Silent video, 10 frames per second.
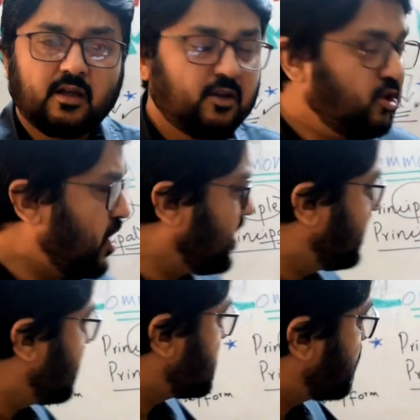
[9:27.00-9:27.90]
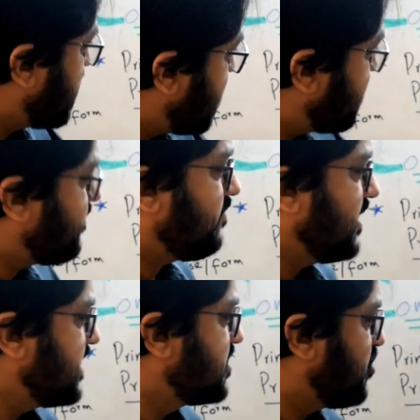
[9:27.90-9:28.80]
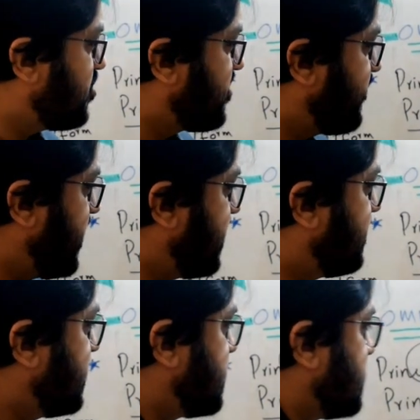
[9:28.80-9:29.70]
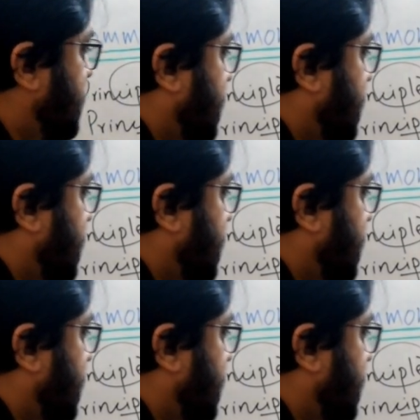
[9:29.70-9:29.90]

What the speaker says: Not this one. Please don't repeat. This is the